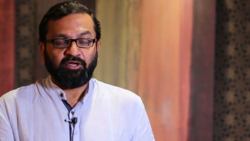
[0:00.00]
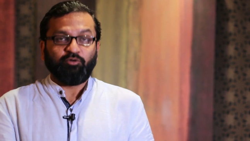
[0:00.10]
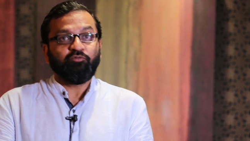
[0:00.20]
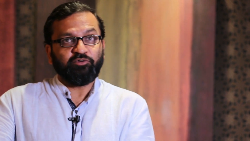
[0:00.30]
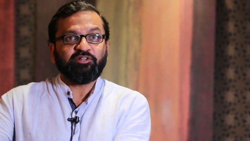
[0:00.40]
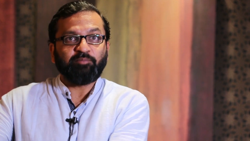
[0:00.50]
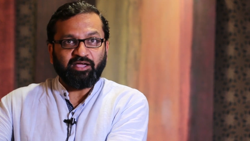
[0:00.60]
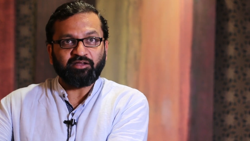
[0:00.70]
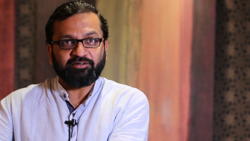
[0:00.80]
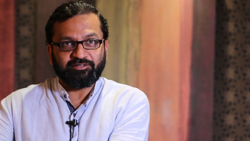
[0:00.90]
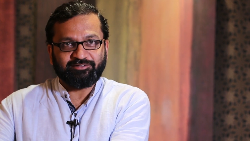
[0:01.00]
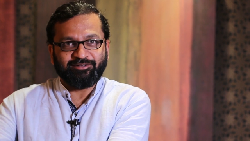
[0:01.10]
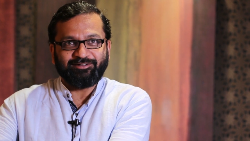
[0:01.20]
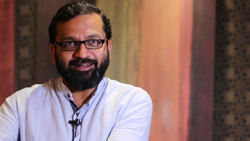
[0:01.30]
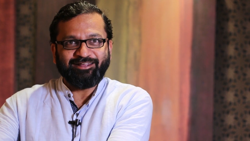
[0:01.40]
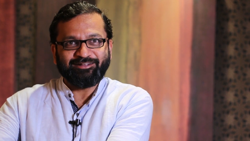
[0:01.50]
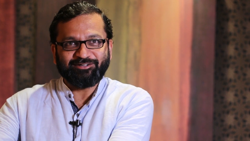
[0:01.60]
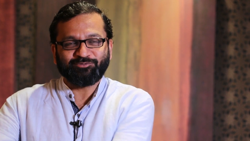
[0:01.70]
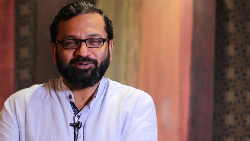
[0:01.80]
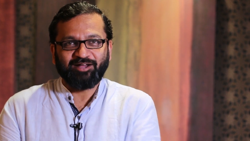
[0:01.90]
And hopefully the bank interest, the lending
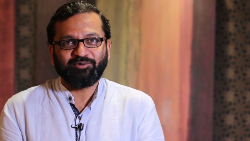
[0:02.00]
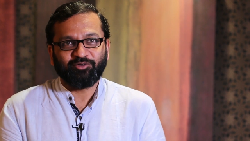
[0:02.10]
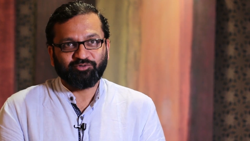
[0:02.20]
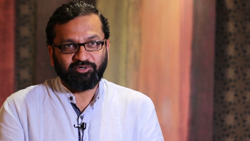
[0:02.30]
rates would come down,